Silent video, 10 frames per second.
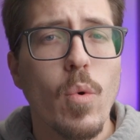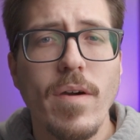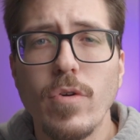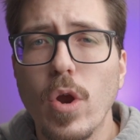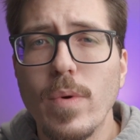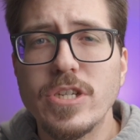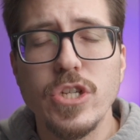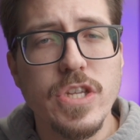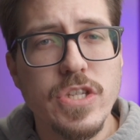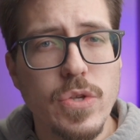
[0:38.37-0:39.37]
Whoever
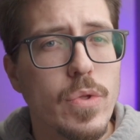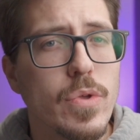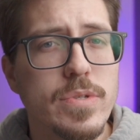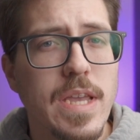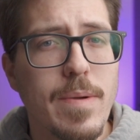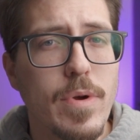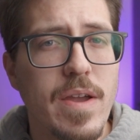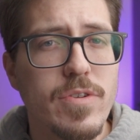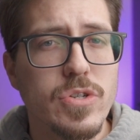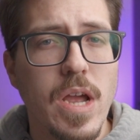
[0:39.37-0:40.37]
originally sold those Game Boy
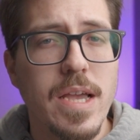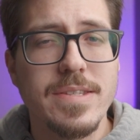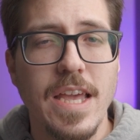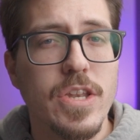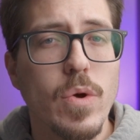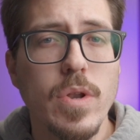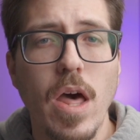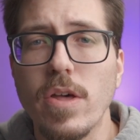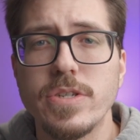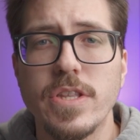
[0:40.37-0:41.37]
EverDrives had no
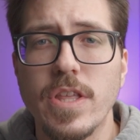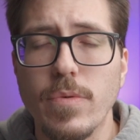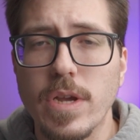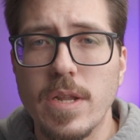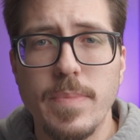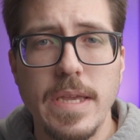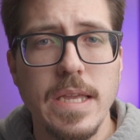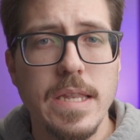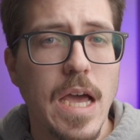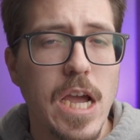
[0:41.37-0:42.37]
knowledge that they were going to
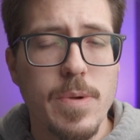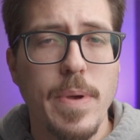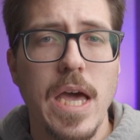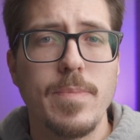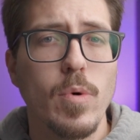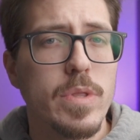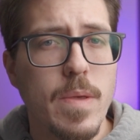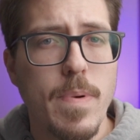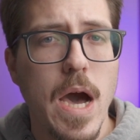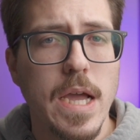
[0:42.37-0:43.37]
be not compatible with the
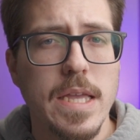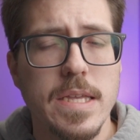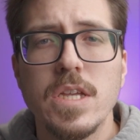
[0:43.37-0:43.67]
Pocket,